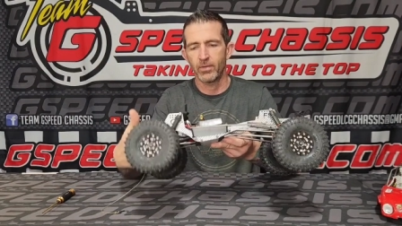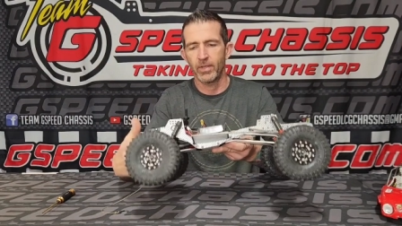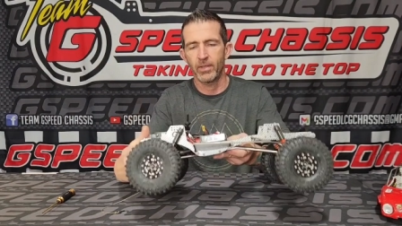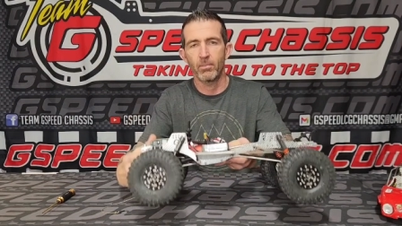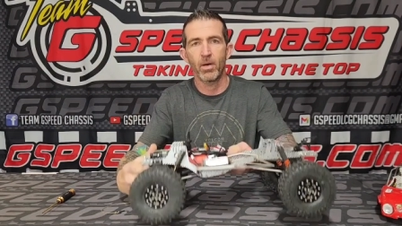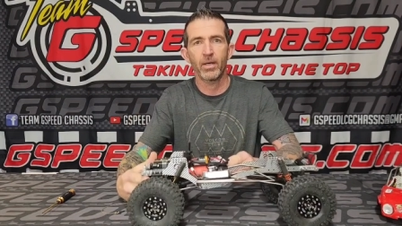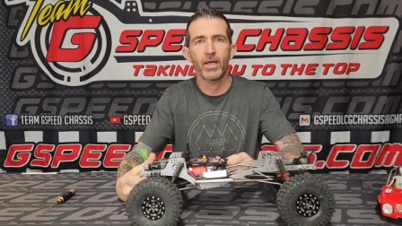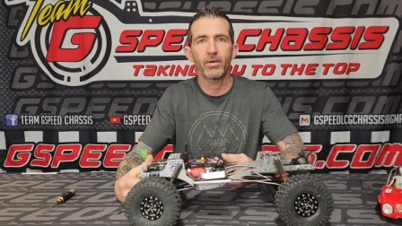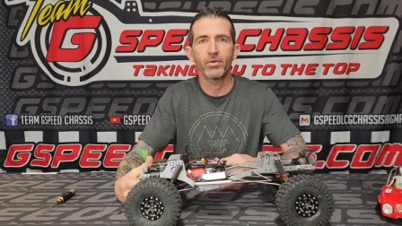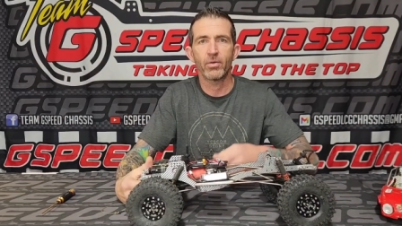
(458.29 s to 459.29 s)
Go ahead and
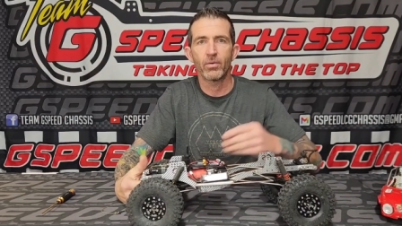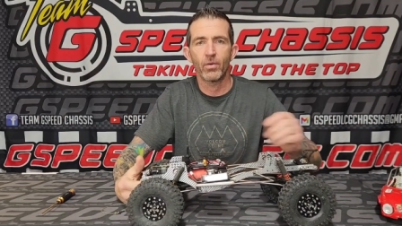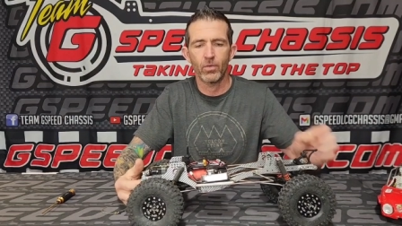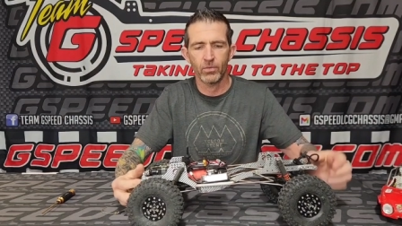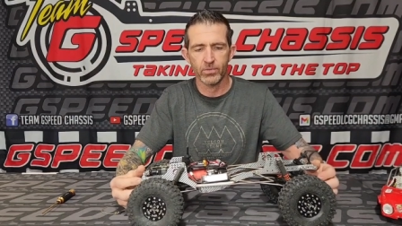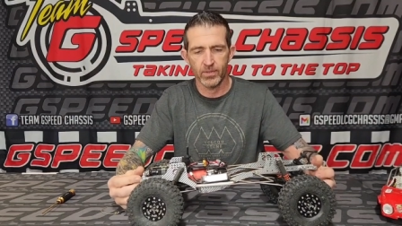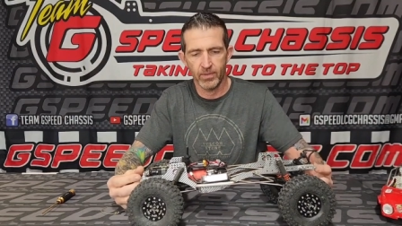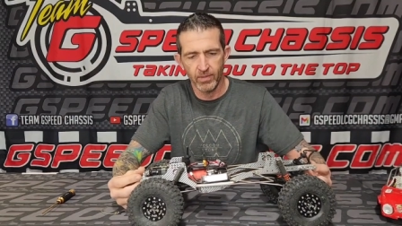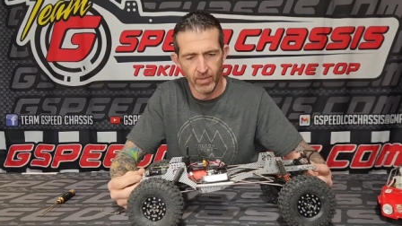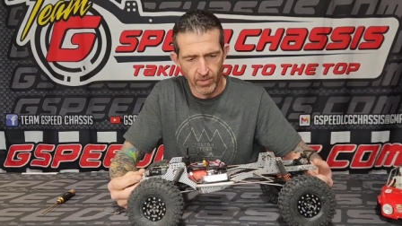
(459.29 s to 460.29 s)
mark out your own holes
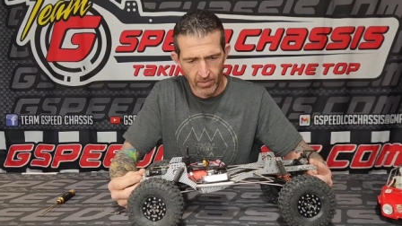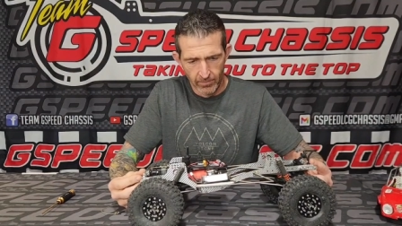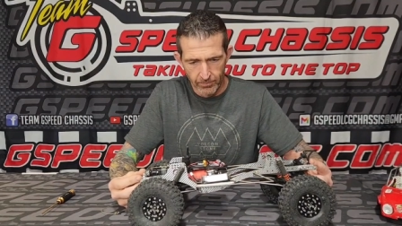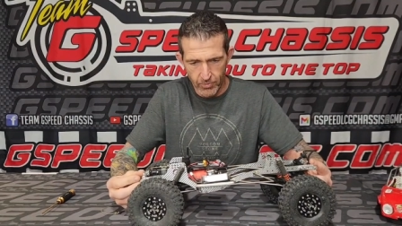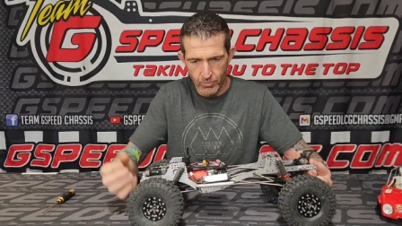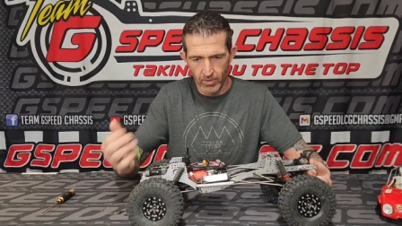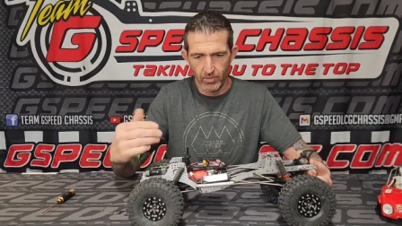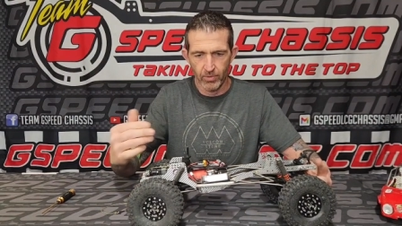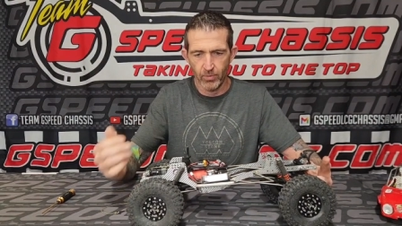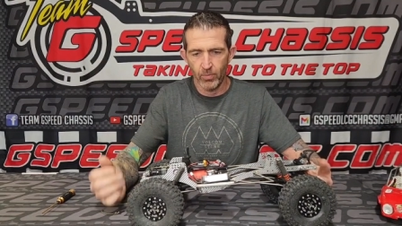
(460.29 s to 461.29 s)
and drill
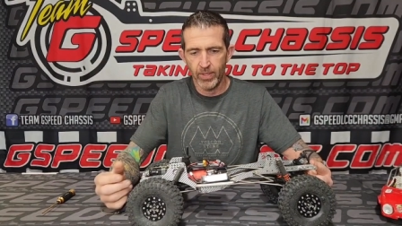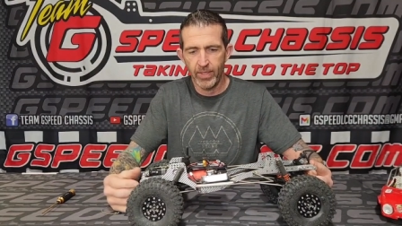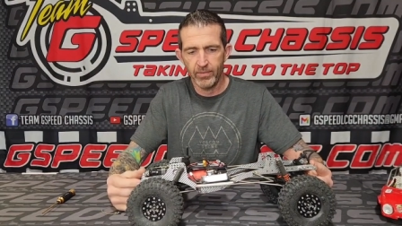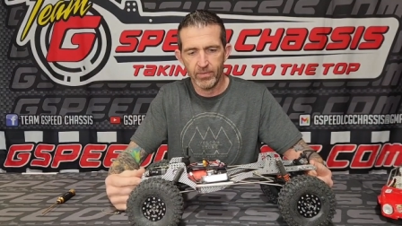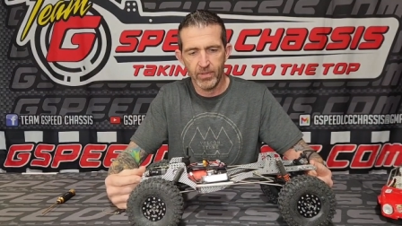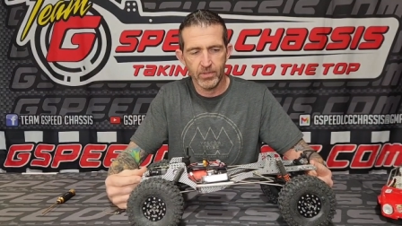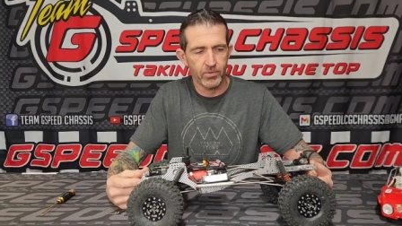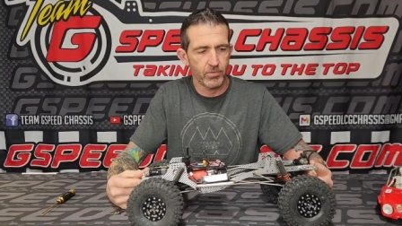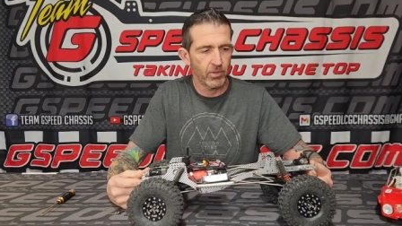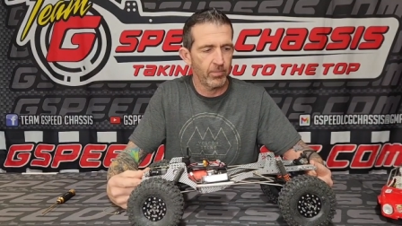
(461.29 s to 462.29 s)
it with a 1/8
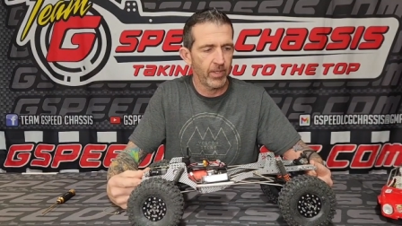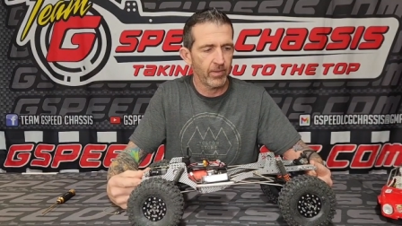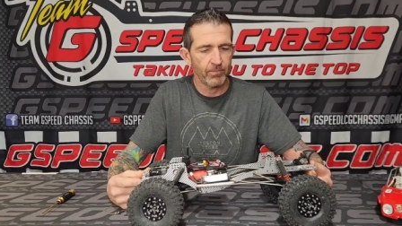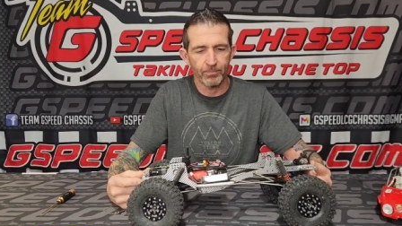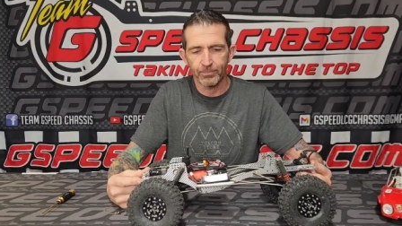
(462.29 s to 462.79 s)
inch drill bit.